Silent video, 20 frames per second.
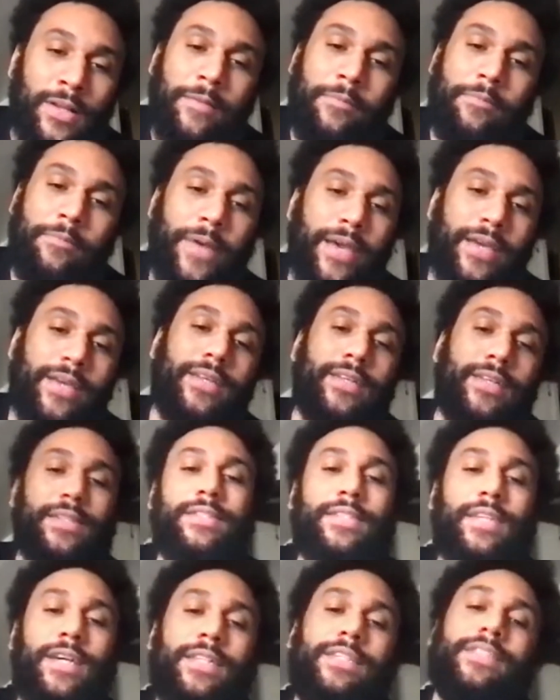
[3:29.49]
making
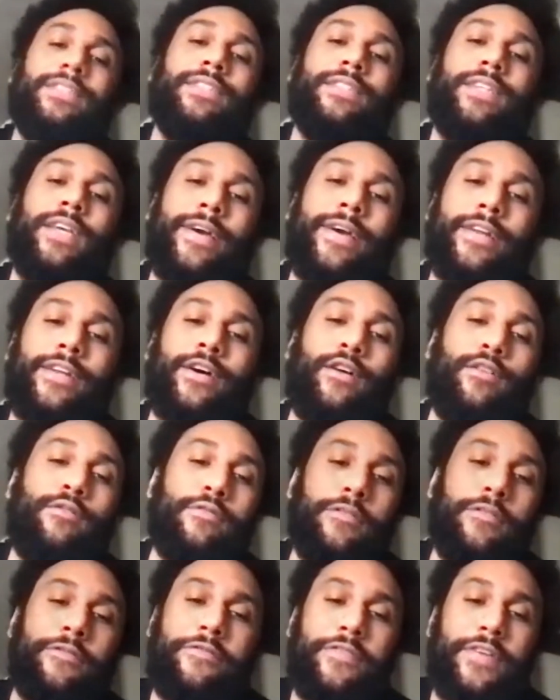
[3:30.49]
judges hand
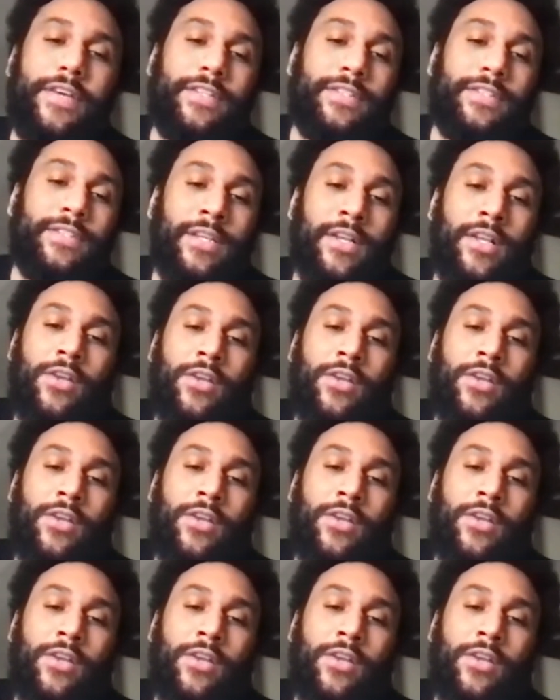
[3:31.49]
over fists,